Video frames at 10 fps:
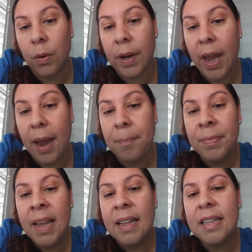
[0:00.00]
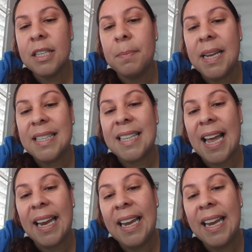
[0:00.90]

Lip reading: Okay, this means that